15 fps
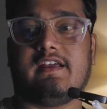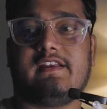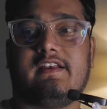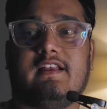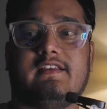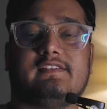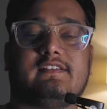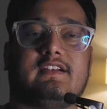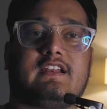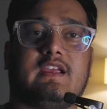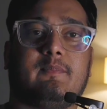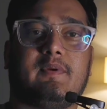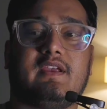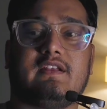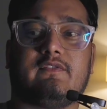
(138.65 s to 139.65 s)
I realized
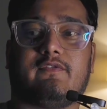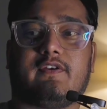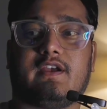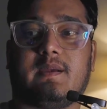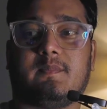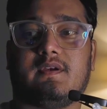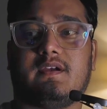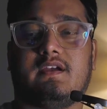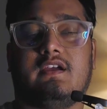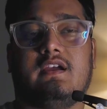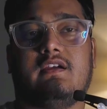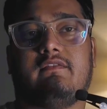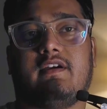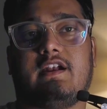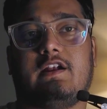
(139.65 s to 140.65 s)
that keeping the frame
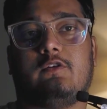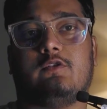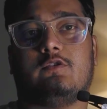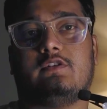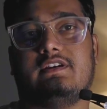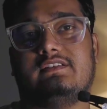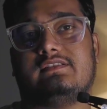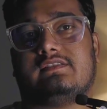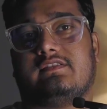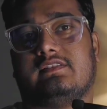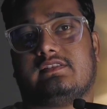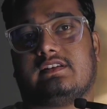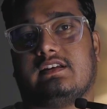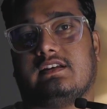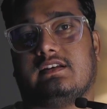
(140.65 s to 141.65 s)
very low is
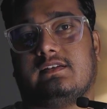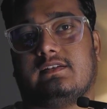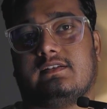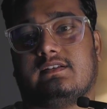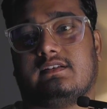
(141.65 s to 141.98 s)
risky.